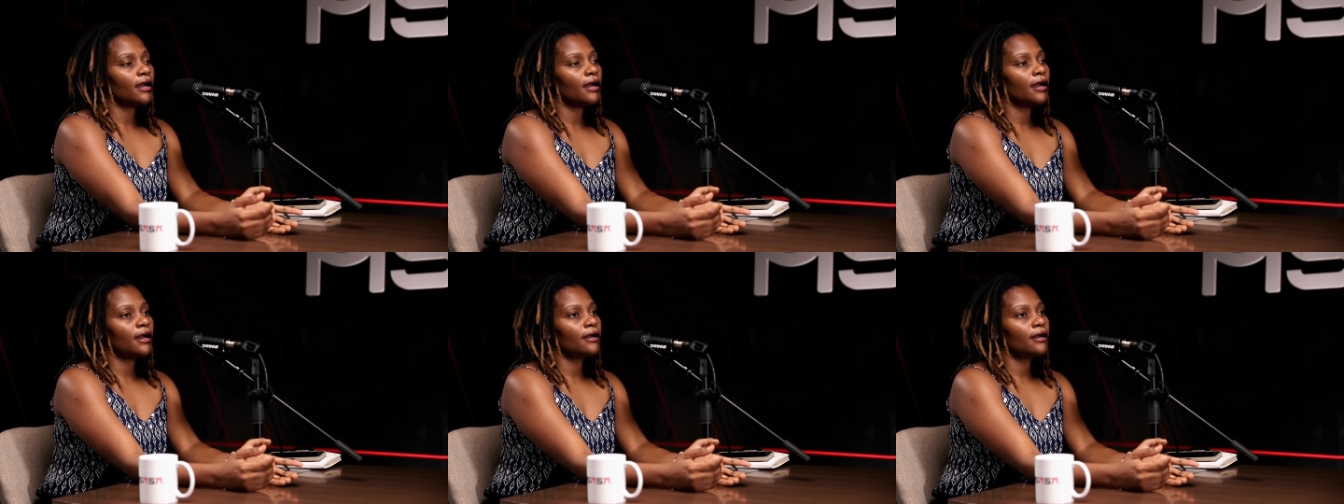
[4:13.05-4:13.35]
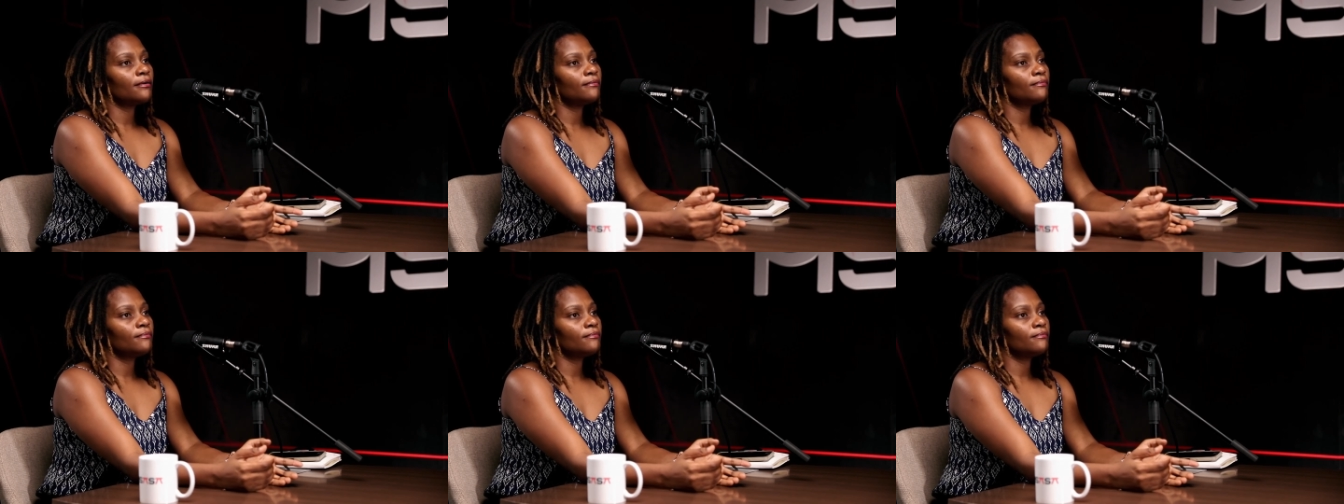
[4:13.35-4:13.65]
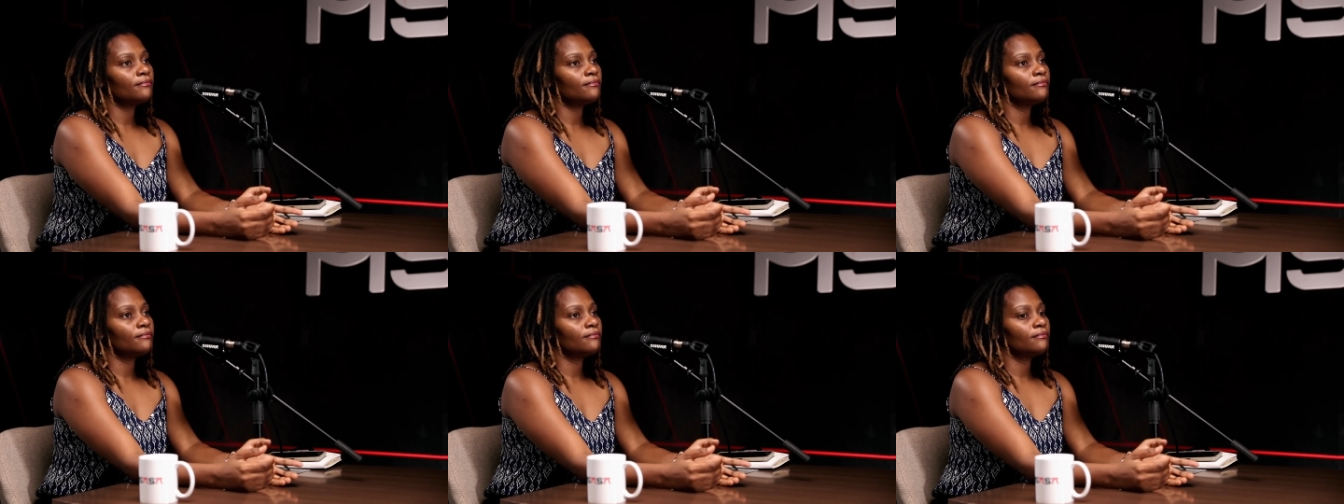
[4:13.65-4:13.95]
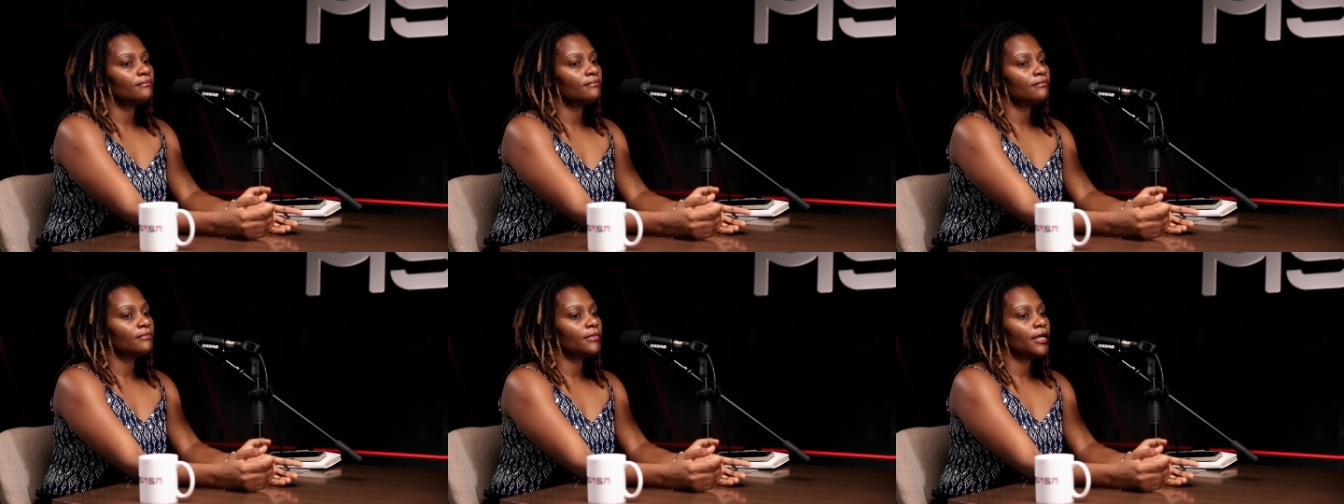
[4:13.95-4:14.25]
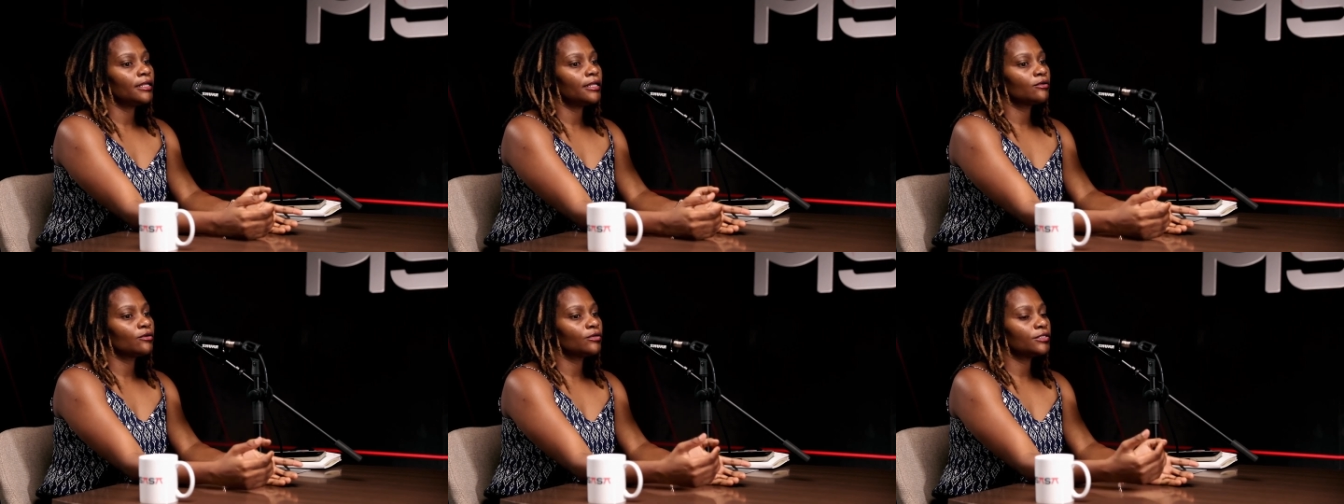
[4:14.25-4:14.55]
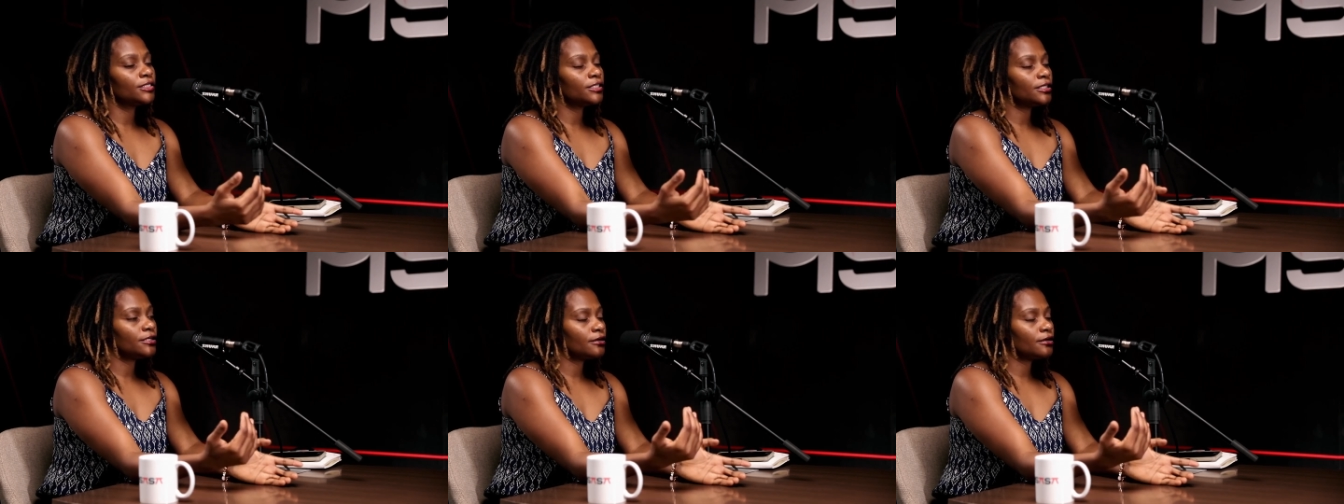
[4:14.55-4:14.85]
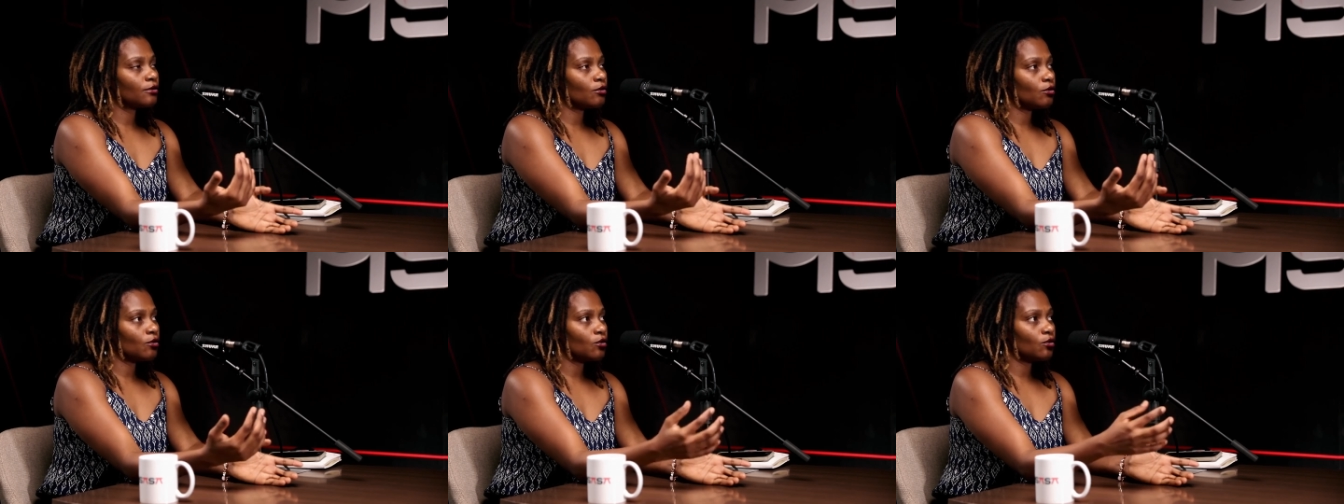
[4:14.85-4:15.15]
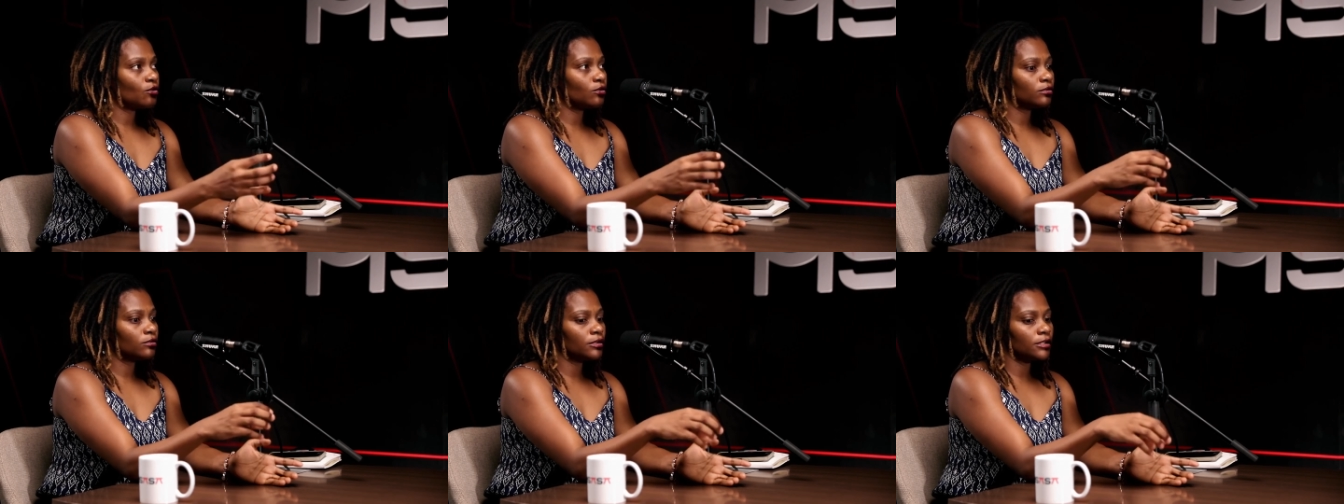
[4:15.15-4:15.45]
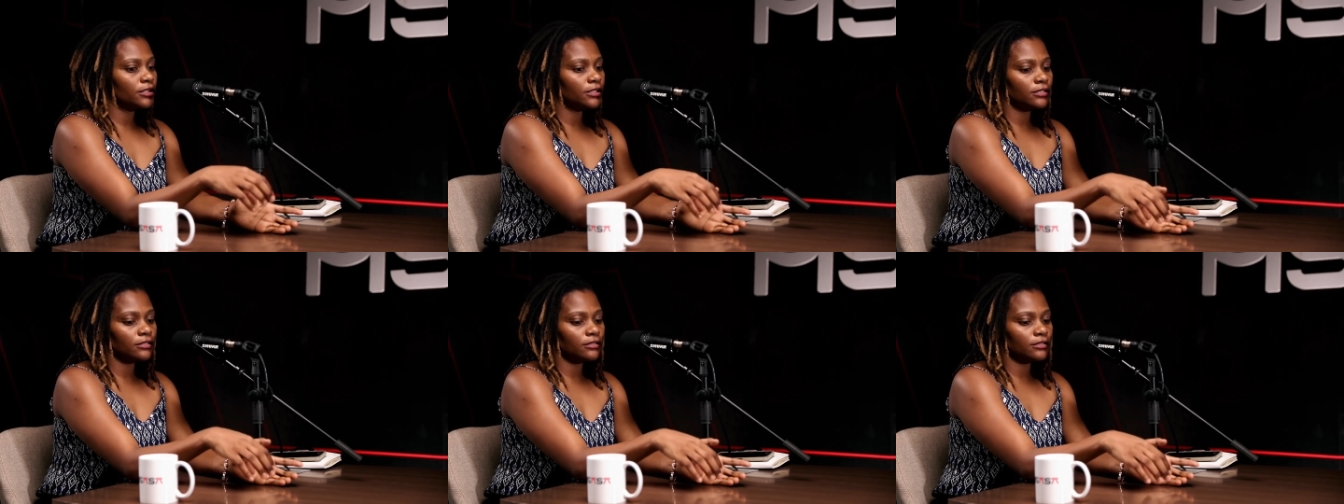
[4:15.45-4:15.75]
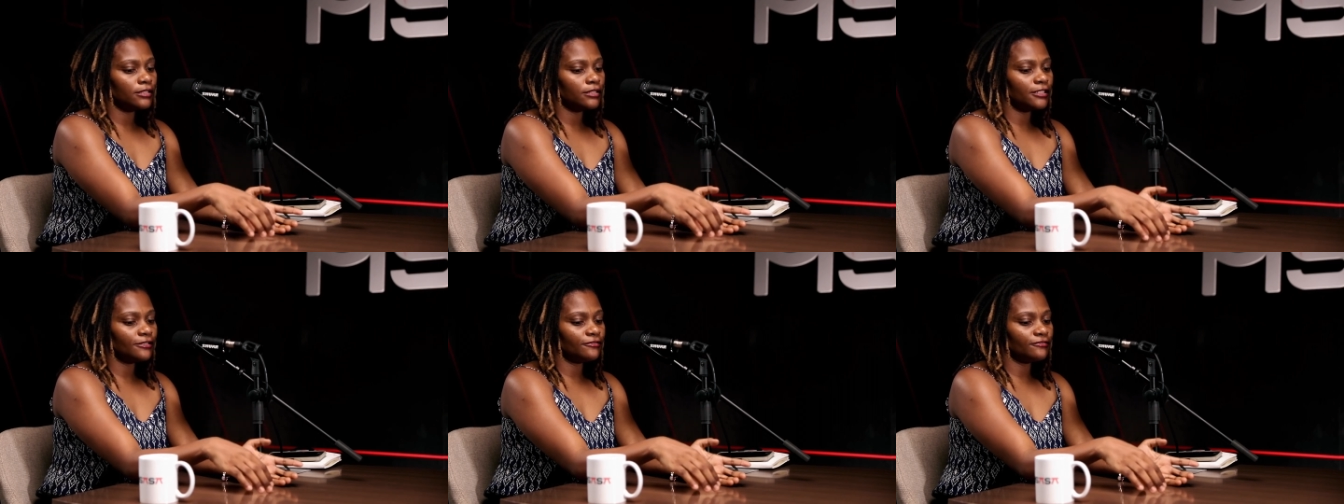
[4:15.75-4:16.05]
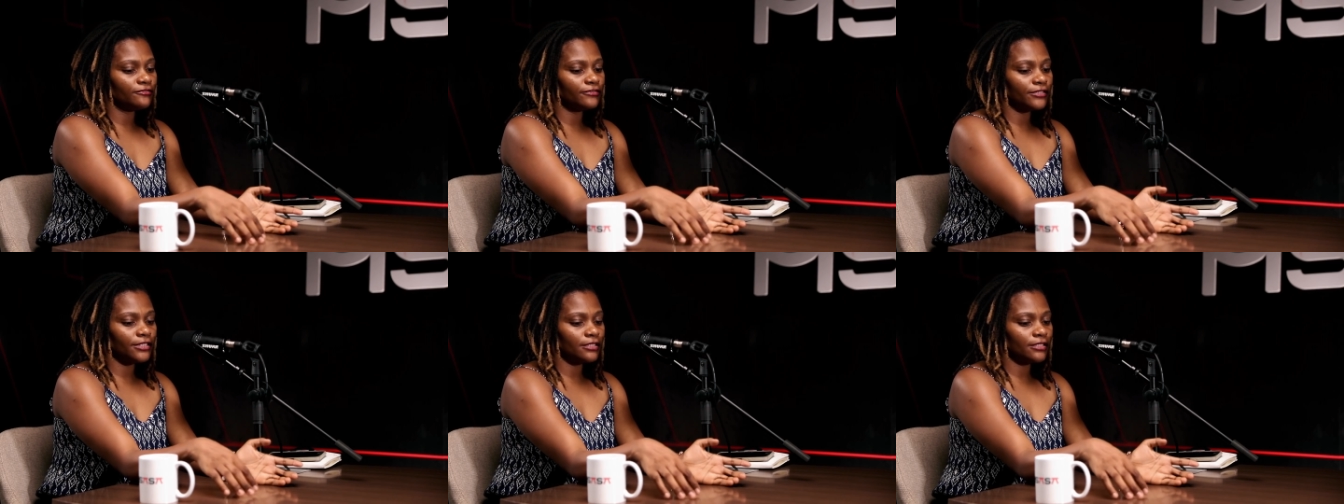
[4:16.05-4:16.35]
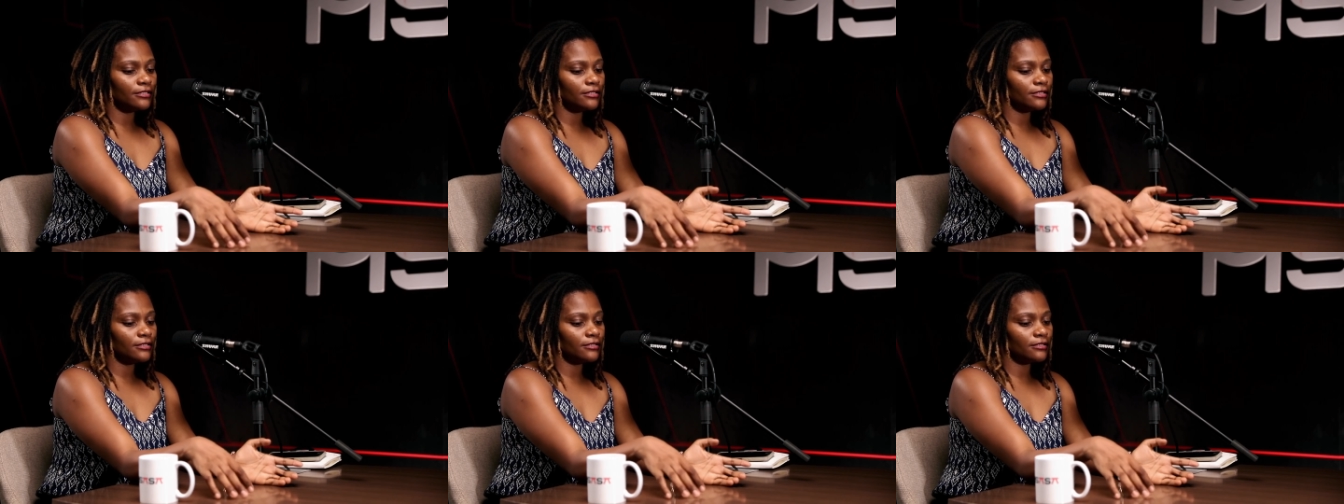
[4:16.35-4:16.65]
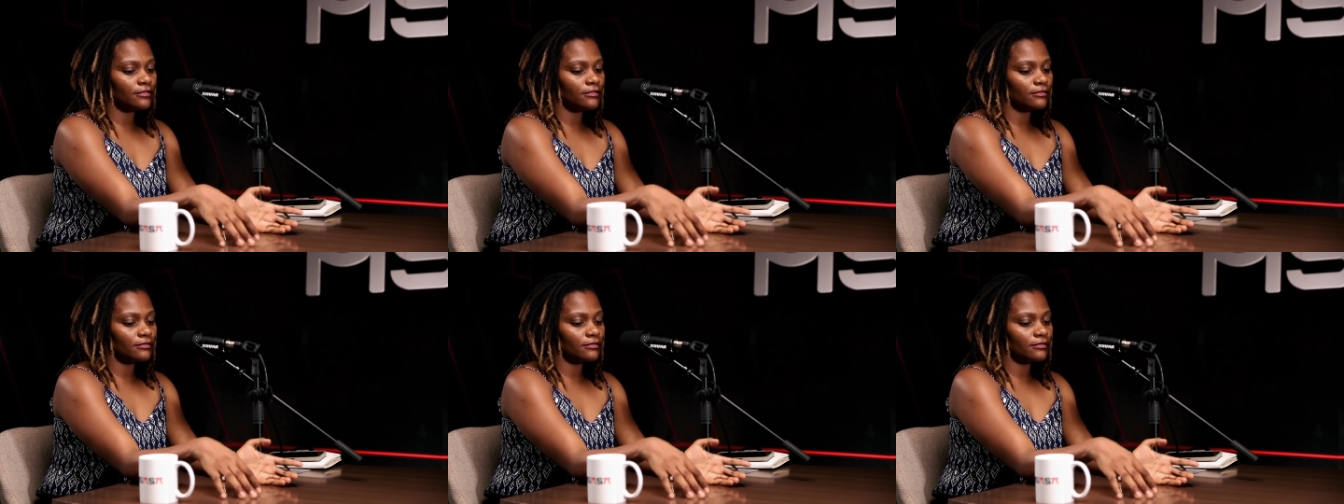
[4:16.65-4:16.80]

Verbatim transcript: um, and consider all the different